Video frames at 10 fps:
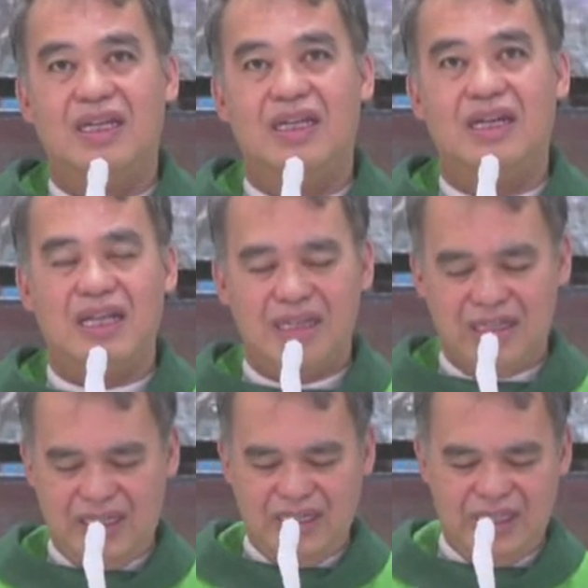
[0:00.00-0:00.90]

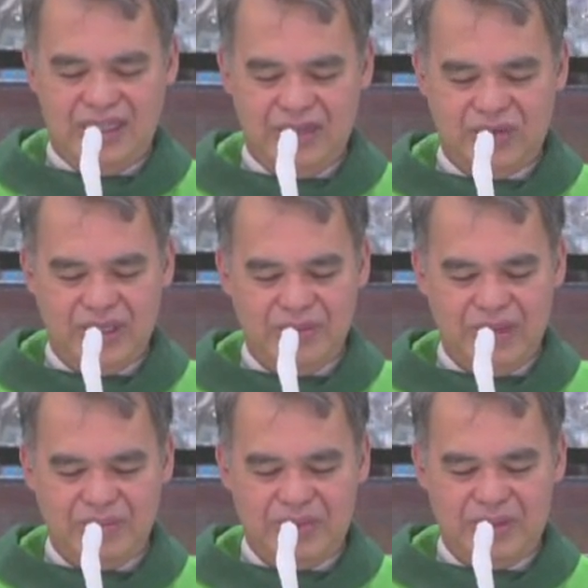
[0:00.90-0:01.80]
Rather, he
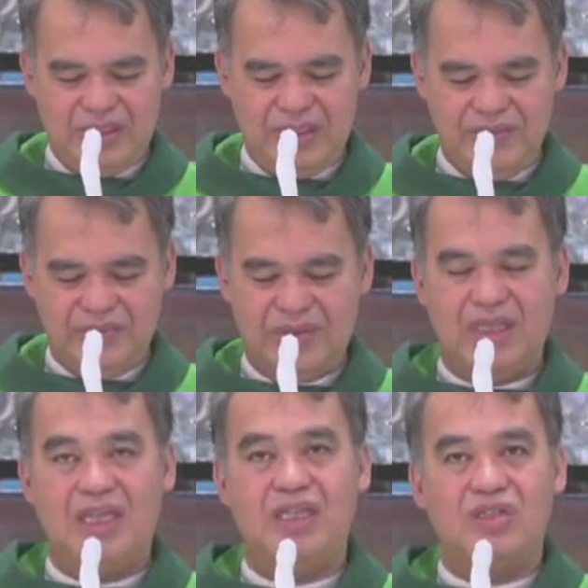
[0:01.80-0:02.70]
remembered
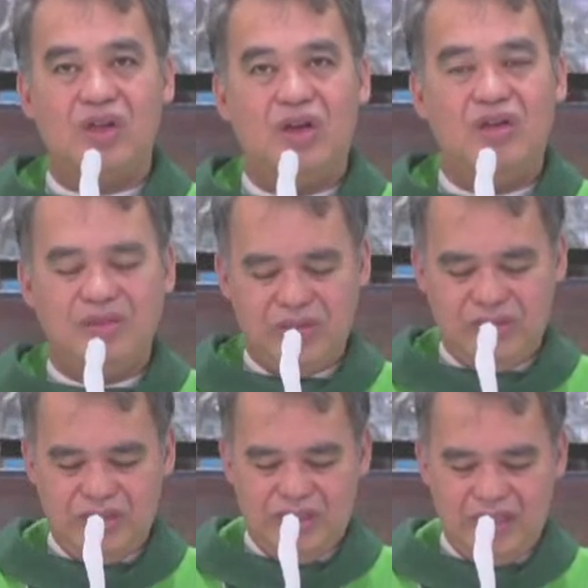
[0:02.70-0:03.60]
his long
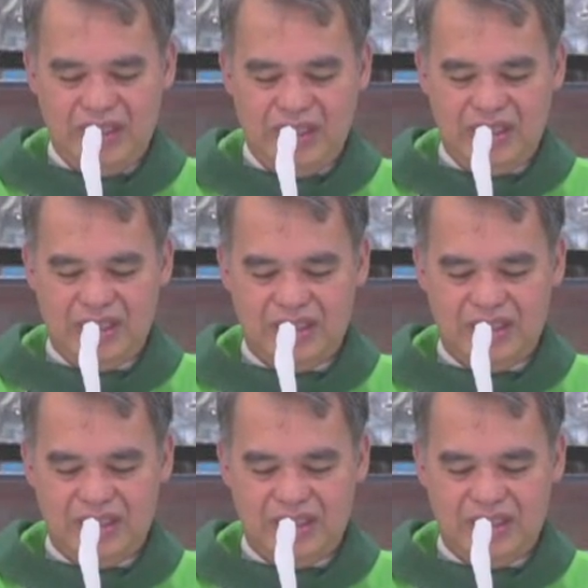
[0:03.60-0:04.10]
journey,